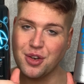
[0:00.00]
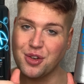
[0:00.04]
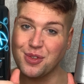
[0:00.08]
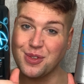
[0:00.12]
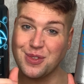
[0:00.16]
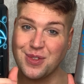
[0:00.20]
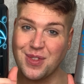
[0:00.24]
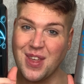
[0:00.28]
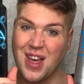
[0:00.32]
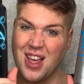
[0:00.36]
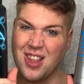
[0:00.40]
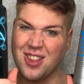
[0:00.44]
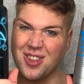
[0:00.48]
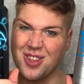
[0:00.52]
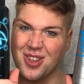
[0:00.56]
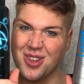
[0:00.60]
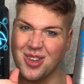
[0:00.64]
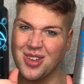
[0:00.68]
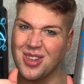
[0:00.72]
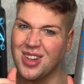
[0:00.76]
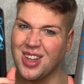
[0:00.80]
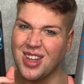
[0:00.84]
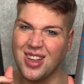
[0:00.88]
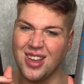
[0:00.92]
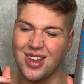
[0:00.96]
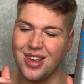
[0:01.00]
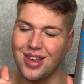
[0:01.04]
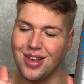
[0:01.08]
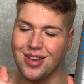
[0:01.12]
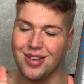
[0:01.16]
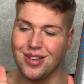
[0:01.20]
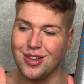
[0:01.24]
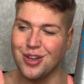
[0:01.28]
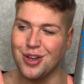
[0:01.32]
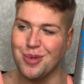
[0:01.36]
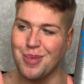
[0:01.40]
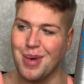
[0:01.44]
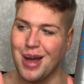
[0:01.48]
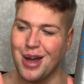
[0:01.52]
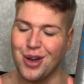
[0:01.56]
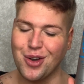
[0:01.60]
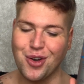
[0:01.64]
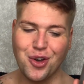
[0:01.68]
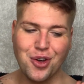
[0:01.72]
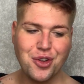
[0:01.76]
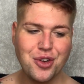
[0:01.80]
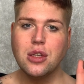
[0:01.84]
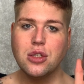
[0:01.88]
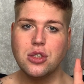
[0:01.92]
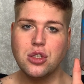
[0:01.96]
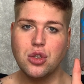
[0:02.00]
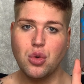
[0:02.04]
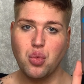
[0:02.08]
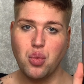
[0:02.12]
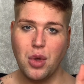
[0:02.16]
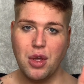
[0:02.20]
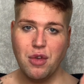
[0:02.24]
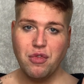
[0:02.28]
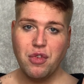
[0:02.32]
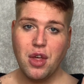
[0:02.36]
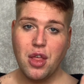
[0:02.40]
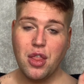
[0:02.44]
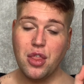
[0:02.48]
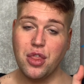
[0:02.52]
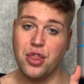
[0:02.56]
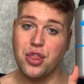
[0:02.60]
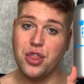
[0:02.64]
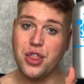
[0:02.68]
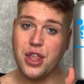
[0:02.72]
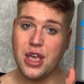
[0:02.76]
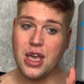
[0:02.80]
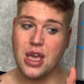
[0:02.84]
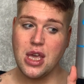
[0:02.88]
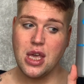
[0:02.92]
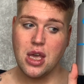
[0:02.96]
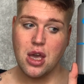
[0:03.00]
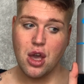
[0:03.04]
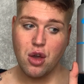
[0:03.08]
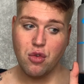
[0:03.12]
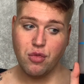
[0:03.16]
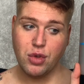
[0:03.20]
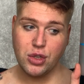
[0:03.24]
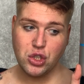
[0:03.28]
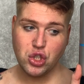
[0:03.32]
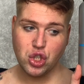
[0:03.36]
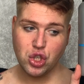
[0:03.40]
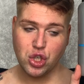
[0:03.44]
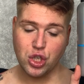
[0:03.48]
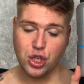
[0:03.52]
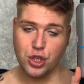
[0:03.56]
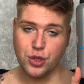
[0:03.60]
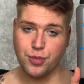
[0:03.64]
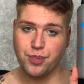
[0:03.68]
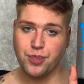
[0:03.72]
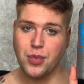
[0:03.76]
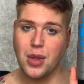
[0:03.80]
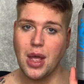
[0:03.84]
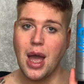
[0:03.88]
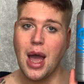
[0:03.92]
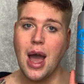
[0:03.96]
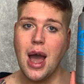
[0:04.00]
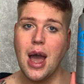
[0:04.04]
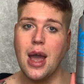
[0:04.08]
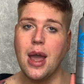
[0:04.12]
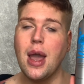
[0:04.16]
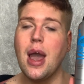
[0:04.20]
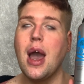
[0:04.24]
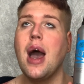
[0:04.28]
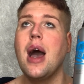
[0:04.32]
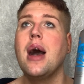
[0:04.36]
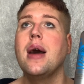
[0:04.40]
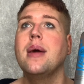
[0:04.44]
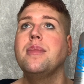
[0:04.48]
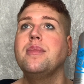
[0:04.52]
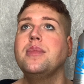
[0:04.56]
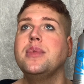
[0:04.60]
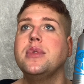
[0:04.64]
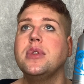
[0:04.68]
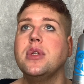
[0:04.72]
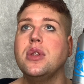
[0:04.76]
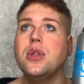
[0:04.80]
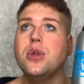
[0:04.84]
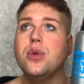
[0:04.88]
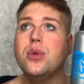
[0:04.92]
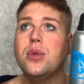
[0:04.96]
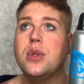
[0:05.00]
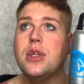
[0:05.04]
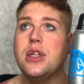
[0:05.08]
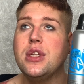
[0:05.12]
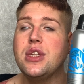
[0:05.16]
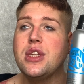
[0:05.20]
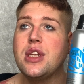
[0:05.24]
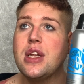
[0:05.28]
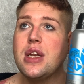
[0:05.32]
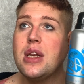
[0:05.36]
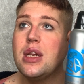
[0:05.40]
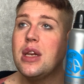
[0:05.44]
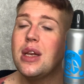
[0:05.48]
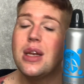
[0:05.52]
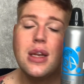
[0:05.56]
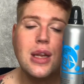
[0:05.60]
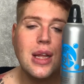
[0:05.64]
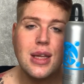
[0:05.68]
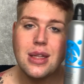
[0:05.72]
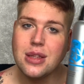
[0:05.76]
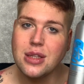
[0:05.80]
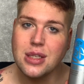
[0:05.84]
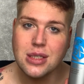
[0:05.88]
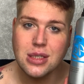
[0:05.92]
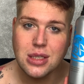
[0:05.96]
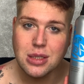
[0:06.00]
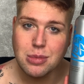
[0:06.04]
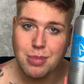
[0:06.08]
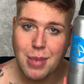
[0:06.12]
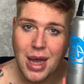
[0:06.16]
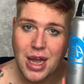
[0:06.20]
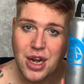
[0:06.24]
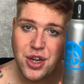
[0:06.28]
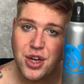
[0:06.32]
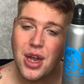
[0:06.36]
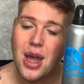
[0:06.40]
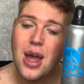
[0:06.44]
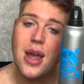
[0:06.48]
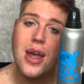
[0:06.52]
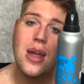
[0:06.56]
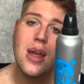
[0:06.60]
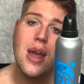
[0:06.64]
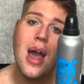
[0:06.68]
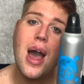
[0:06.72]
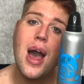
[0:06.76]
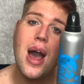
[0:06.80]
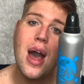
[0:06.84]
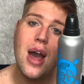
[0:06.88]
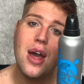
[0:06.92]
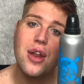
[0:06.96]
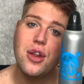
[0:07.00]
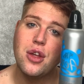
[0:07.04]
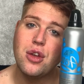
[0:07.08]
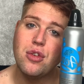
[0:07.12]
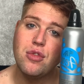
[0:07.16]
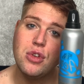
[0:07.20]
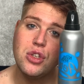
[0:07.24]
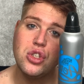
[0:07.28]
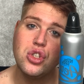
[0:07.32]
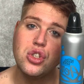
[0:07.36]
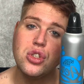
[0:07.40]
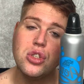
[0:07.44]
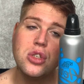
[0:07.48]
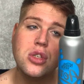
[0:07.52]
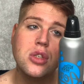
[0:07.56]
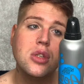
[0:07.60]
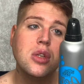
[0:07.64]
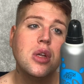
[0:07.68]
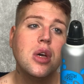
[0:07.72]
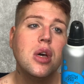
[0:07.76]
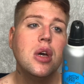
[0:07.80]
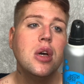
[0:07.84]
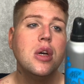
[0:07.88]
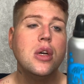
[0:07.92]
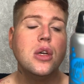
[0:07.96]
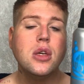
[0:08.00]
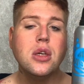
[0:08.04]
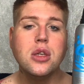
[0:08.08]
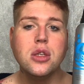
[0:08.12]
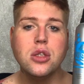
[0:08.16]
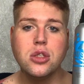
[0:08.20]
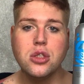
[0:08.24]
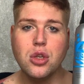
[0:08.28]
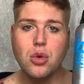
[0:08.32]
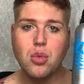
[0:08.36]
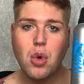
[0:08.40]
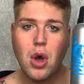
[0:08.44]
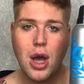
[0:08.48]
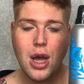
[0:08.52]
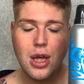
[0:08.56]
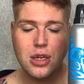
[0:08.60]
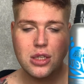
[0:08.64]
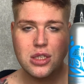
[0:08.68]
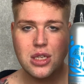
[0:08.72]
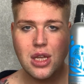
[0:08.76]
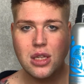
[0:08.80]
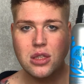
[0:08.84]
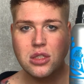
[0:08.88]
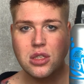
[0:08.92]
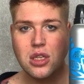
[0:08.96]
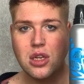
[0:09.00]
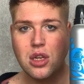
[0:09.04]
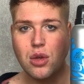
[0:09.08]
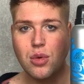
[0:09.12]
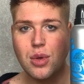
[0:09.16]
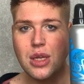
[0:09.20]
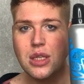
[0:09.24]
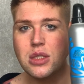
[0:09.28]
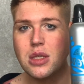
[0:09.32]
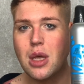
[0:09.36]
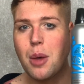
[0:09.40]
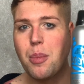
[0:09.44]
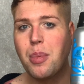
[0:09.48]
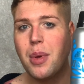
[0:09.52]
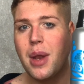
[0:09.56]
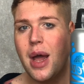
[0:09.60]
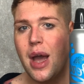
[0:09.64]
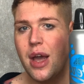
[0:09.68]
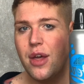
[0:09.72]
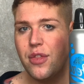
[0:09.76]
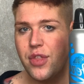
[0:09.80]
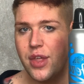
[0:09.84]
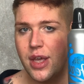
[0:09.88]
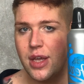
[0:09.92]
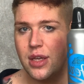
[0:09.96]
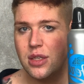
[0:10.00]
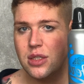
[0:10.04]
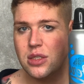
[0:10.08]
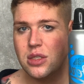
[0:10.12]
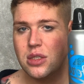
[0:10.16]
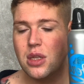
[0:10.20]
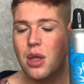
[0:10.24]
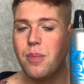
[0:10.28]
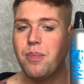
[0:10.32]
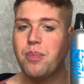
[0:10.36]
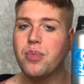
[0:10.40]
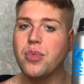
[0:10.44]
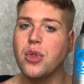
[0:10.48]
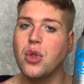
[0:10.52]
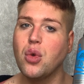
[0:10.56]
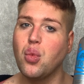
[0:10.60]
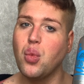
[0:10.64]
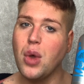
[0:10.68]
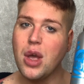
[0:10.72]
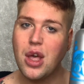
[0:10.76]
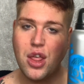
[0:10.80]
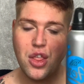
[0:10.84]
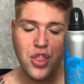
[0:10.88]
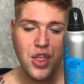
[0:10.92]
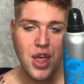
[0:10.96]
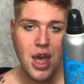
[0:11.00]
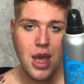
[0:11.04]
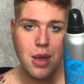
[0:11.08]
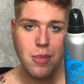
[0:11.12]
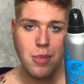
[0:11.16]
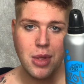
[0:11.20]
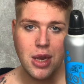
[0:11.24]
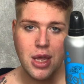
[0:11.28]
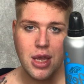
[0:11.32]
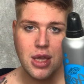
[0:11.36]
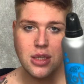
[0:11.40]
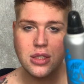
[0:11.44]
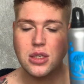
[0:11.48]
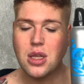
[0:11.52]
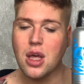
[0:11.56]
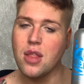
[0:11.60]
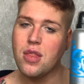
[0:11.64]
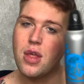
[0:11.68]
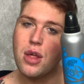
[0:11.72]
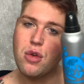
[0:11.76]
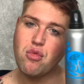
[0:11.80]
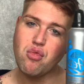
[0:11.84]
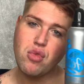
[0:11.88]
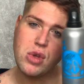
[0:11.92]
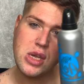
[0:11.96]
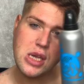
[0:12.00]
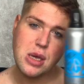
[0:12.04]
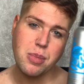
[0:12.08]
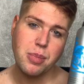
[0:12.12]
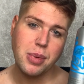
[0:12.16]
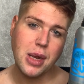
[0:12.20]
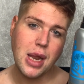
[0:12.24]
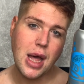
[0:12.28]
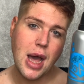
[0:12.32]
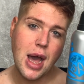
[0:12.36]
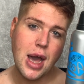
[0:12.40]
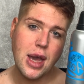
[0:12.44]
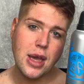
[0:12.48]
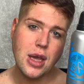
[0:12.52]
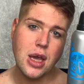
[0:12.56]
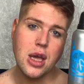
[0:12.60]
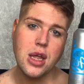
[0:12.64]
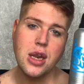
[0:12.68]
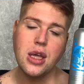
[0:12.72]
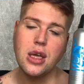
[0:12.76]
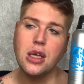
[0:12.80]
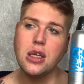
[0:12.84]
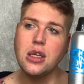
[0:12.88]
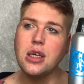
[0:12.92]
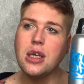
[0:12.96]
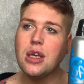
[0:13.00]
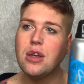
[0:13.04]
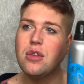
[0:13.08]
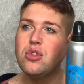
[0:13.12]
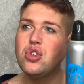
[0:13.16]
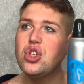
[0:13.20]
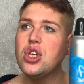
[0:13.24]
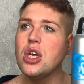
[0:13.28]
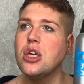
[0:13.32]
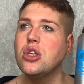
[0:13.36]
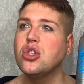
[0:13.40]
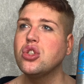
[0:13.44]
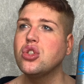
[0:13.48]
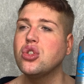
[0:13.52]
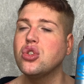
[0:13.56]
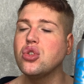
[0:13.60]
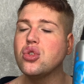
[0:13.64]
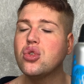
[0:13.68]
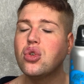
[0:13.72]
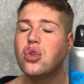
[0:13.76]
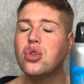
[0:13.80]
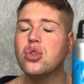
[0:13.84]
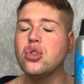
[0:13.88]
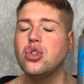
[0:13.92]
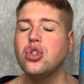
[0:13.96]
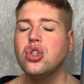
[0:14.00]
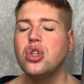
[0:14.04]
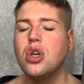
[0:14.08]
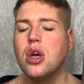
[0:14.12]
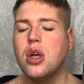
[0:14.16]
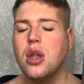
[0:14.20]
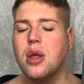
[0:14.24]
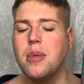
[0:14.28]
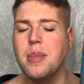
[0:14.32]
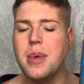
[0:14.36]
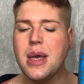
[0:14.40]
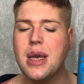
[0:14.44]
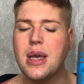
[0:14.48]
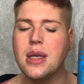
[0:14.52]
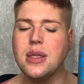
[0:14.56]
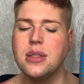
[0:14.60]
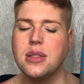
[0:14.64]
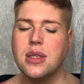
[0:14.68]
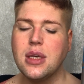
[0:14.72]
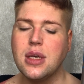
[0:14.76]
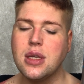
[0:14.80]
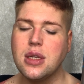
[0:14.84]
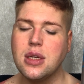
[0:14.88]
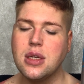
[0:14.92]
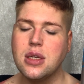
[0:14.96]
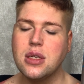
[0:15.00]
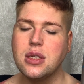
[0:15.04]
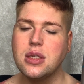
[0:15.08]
does that look? Like, oh my god. So with the original, I absolutely like, this is my die-hard original. So what I tend to do is apply this, wait 30 minutes and then reapply, and it gives you such an amazing